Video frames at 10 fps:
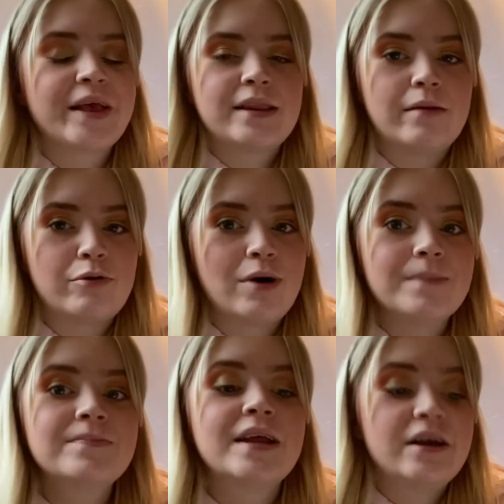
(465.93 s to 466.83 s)
Number
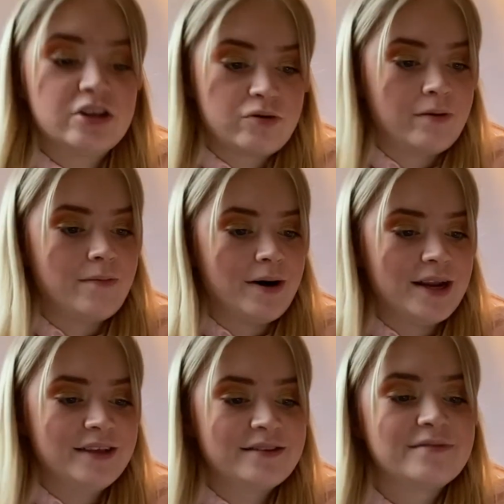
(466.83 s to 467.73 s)
one, Twenty One
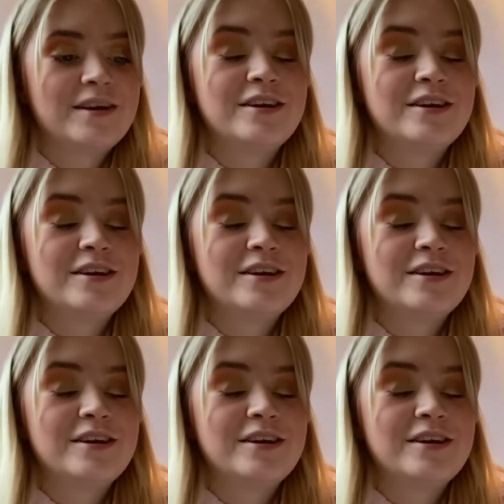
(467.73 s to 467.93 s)
Pilots.